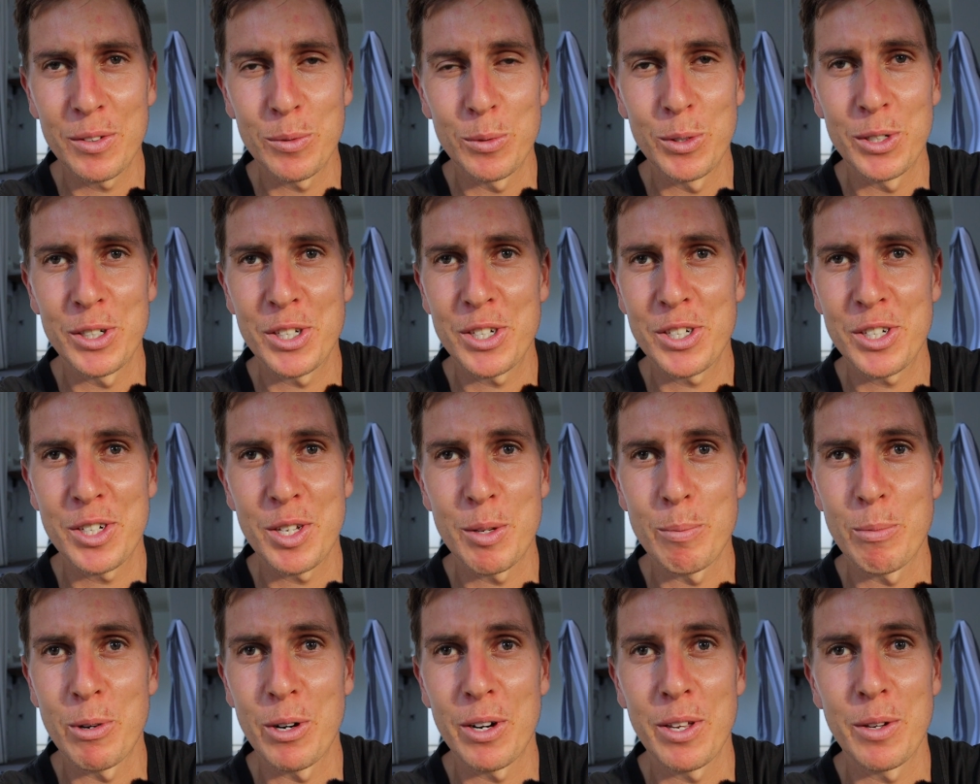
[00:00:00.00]
which
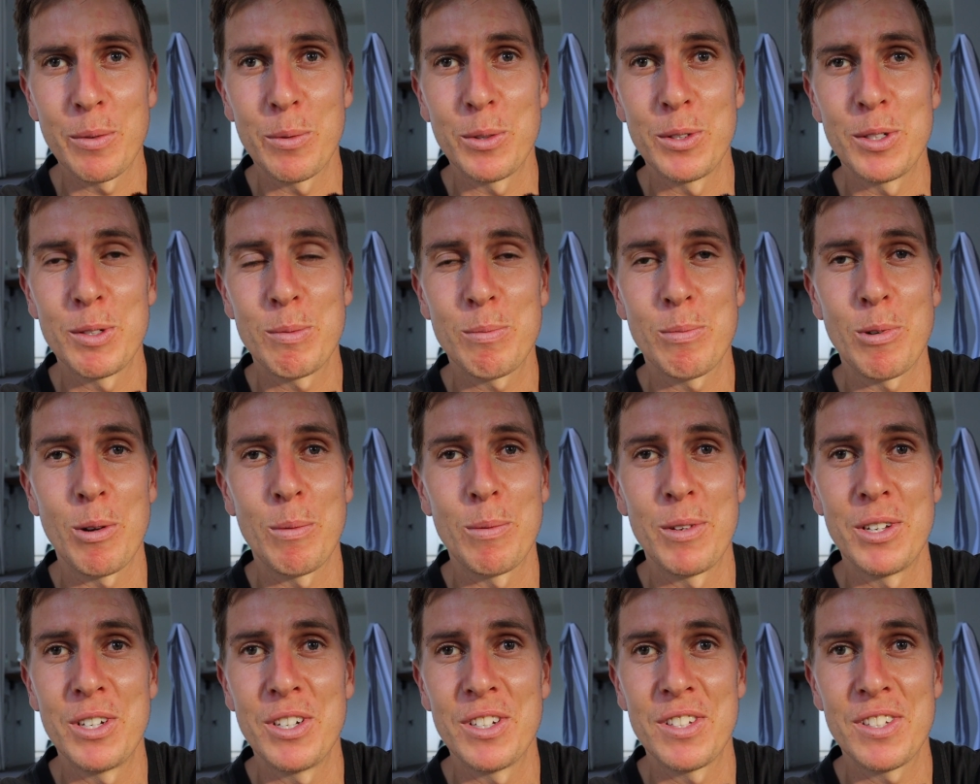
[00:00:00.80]
the body was
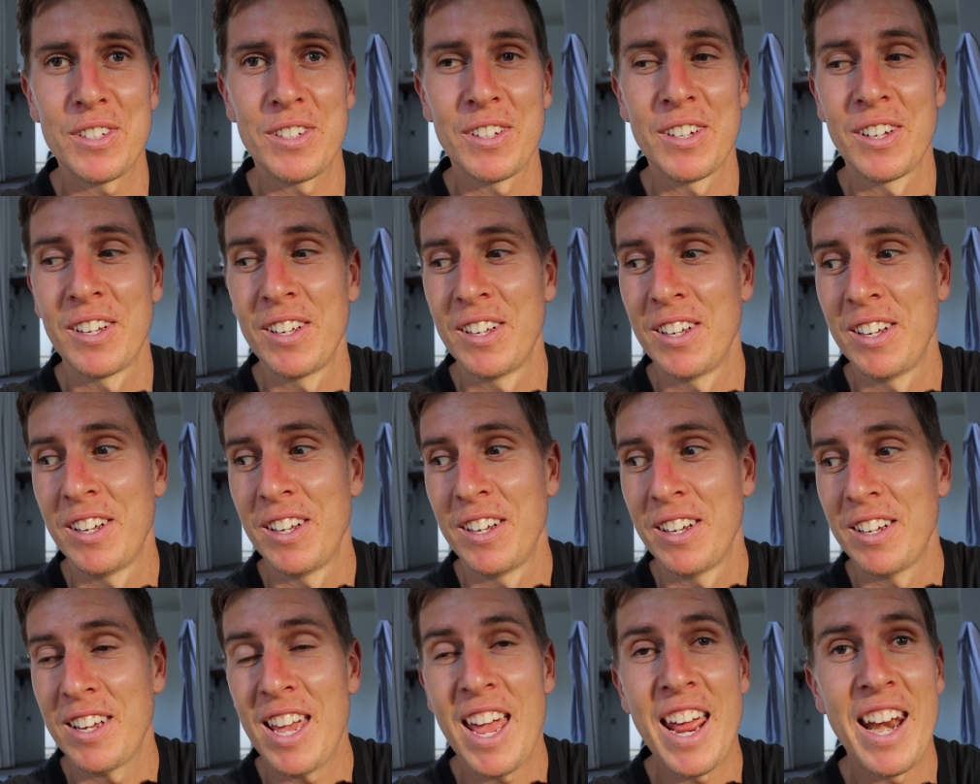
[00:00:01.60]
probably just
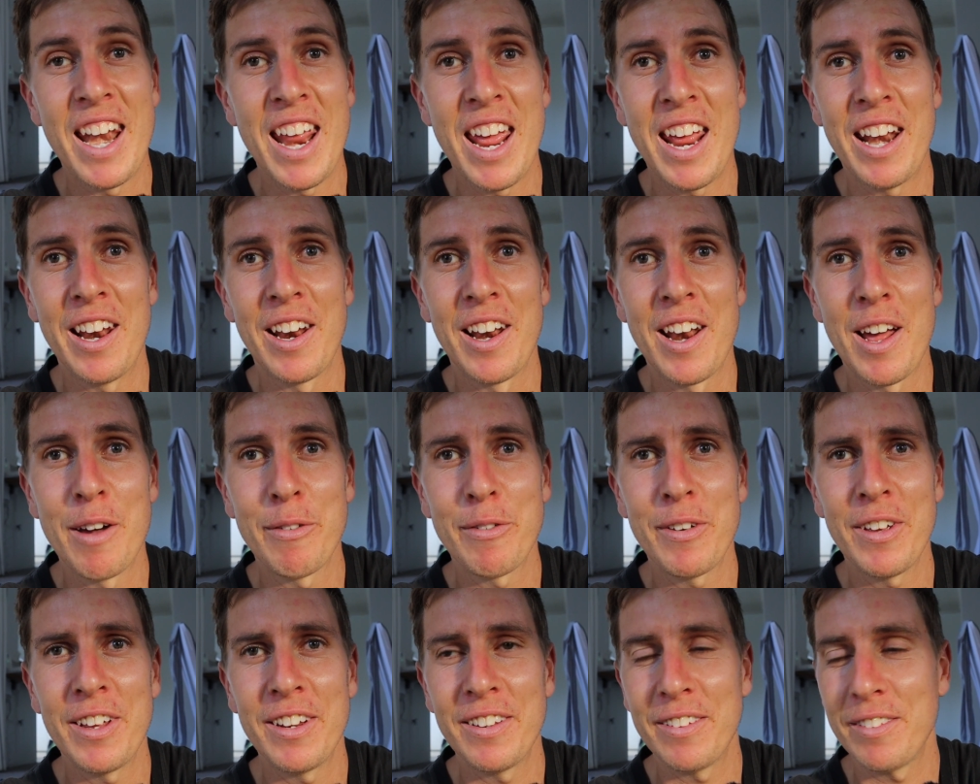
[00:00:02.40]
had
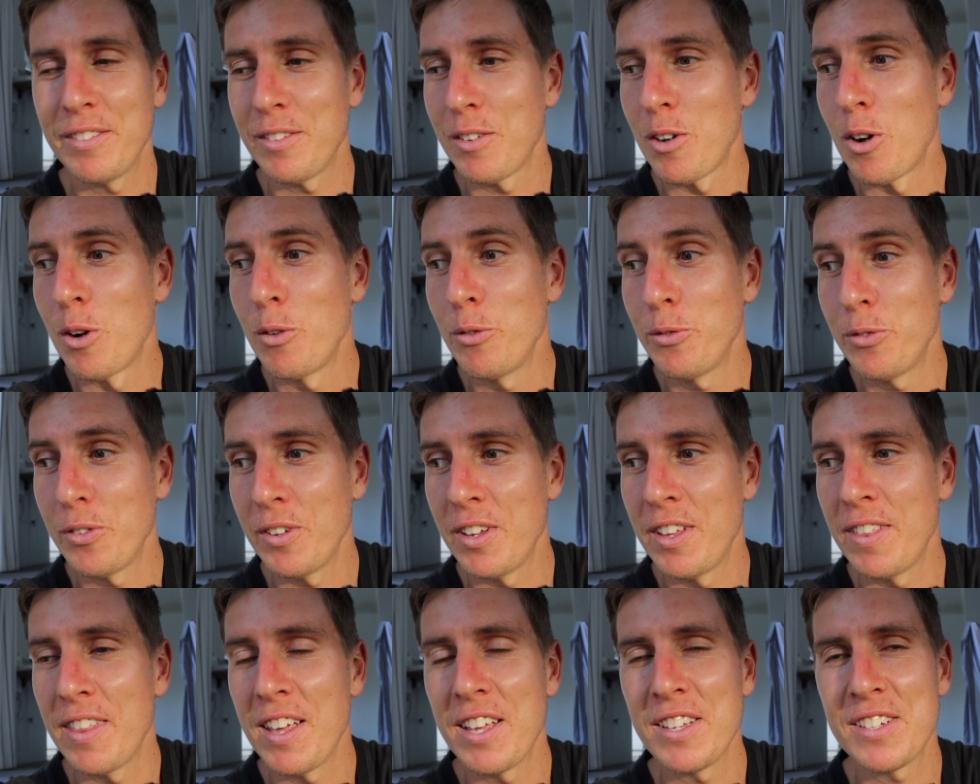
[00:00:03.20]
enough of
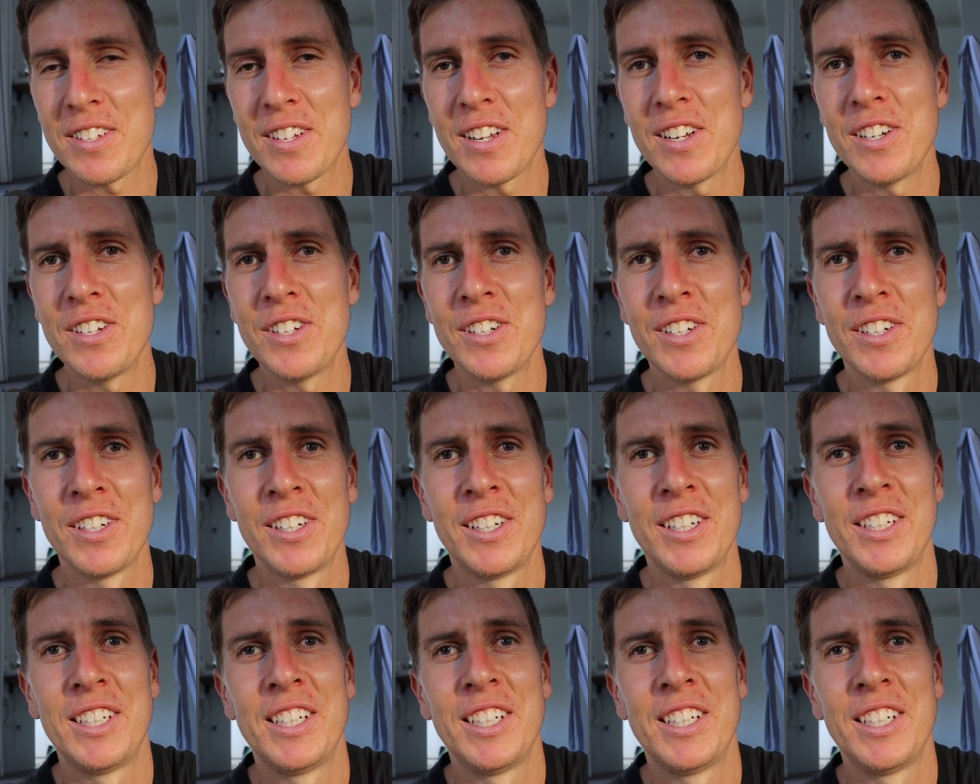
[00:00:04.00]
at that stage.